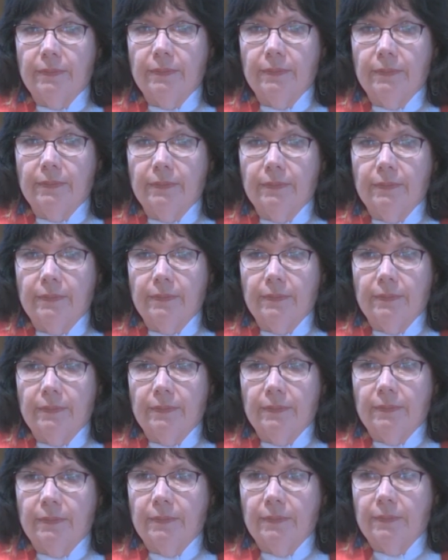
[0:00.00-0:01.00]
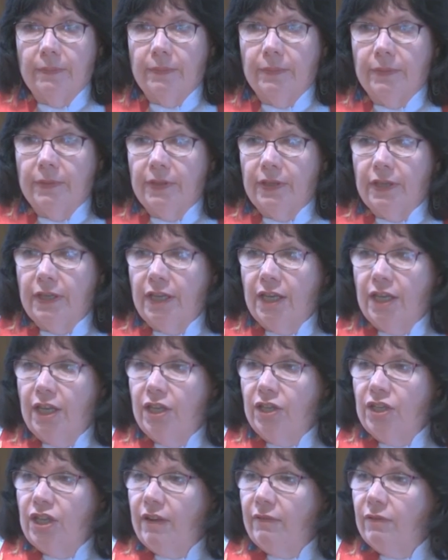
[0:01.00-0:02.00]

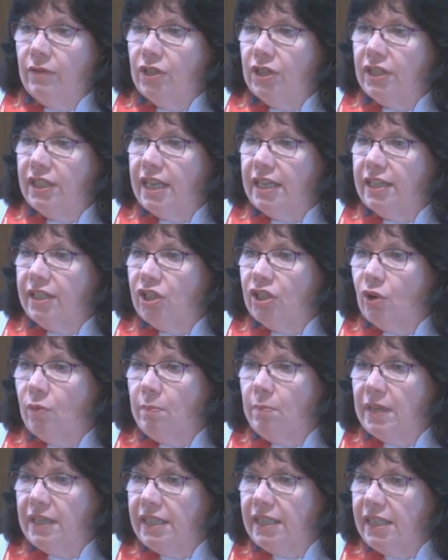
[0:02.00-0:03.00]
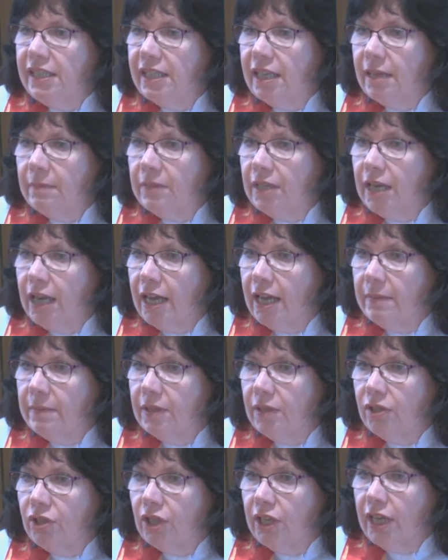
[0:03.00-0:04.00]
Do you ever just get so busy sometimes
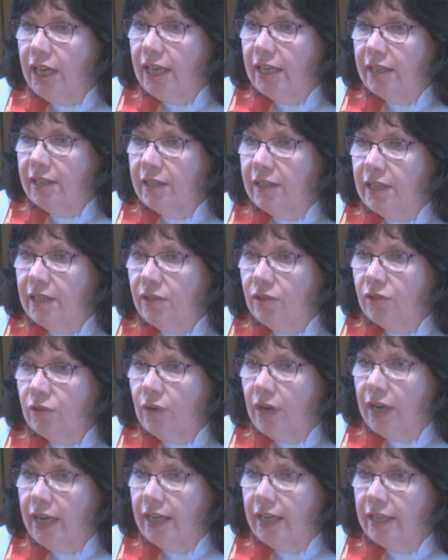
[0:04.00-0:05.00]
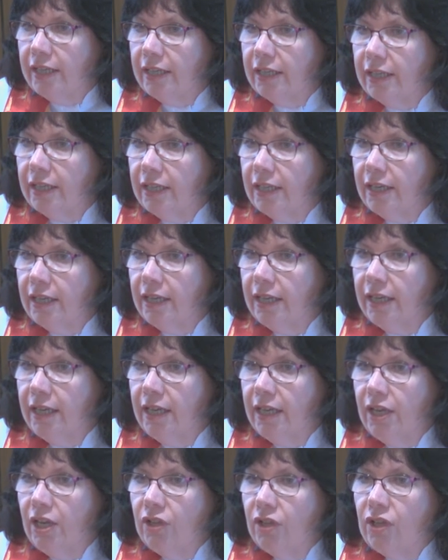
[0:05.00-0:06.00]
that you can't see straight?
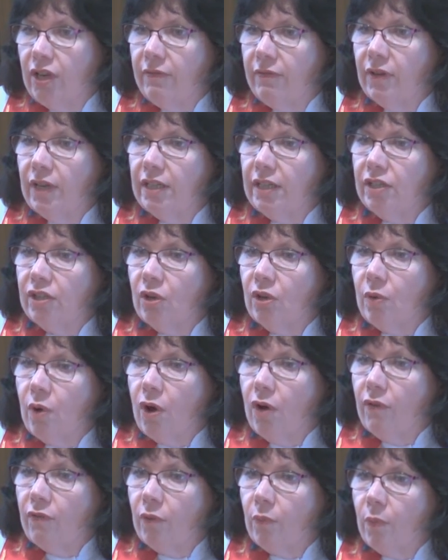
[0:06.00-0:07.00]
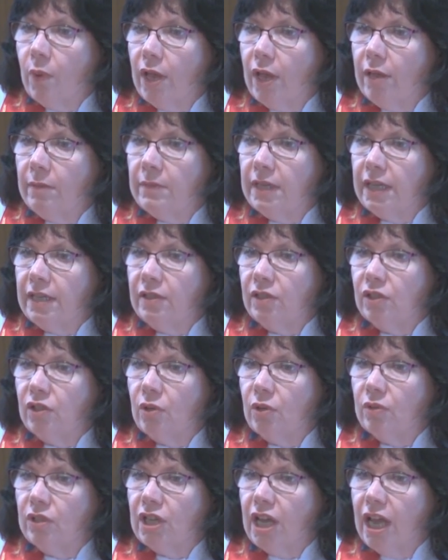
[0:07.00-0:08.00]
Do you ever get so overwhelmed and
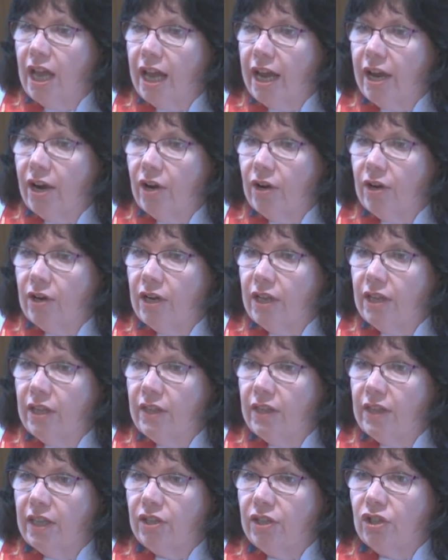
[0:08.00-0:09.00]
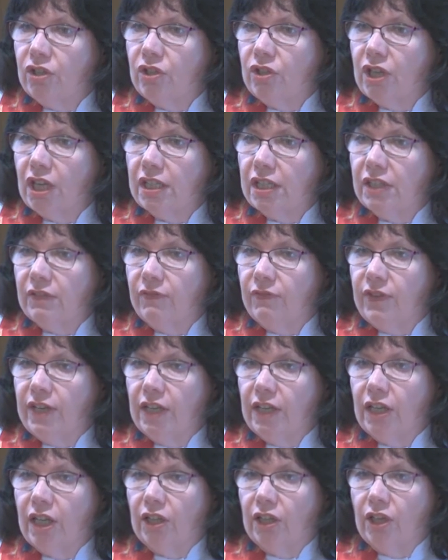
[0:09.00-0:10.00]
so tired that you just
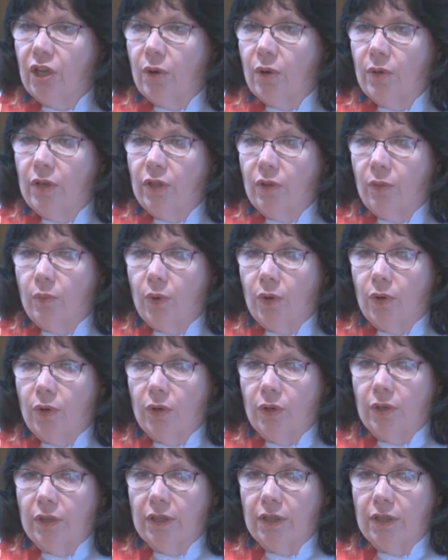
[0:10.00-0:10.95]
feel alone in the world?